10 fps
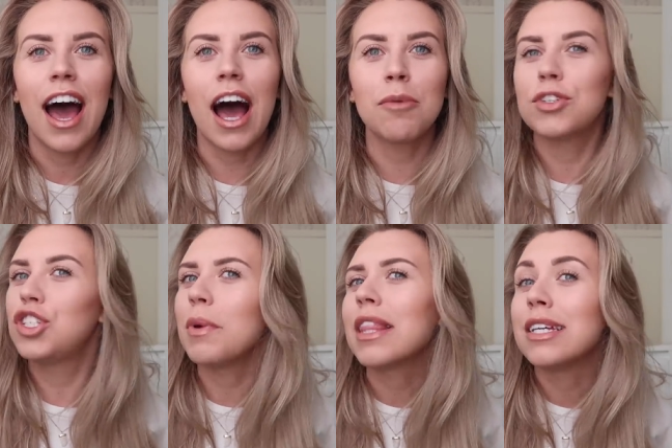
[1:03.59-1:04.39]
I'm
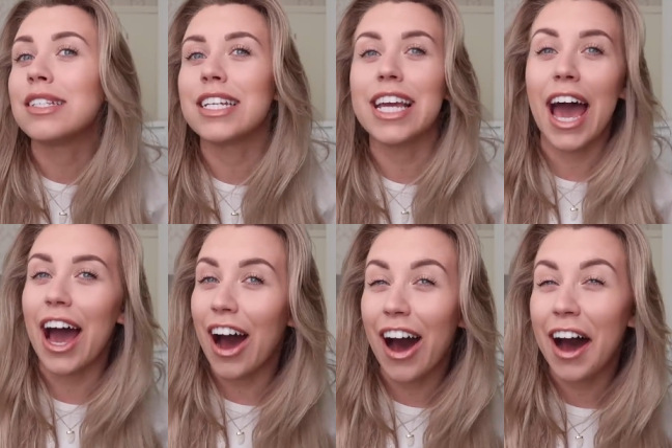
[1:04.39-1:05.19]
doing this to get
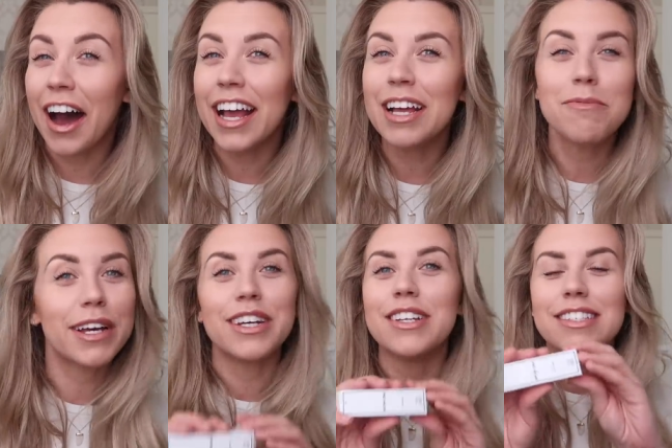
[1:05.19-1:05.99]
high
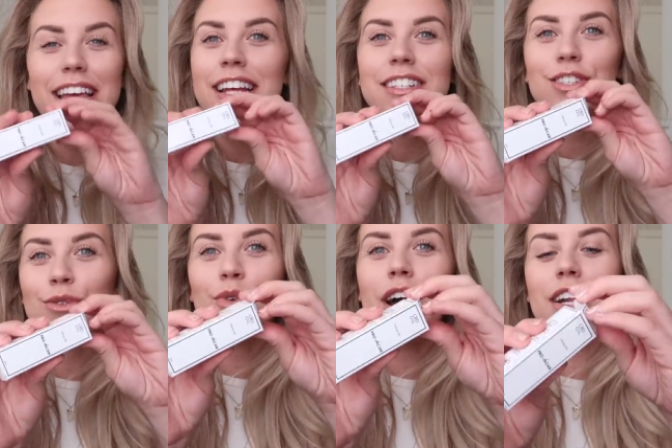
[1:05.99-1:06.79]
because it
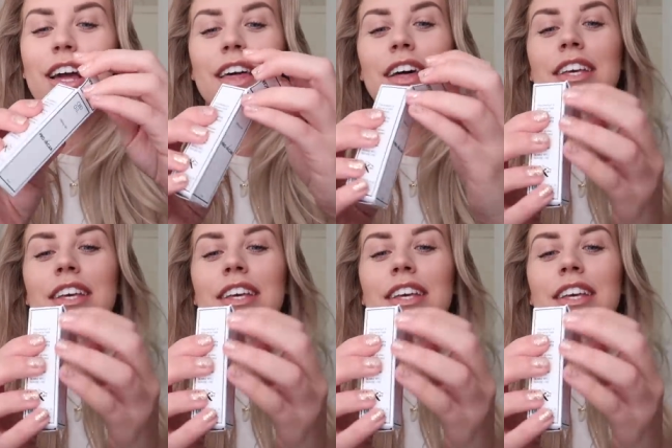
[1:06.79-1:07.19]
doesn't work like that.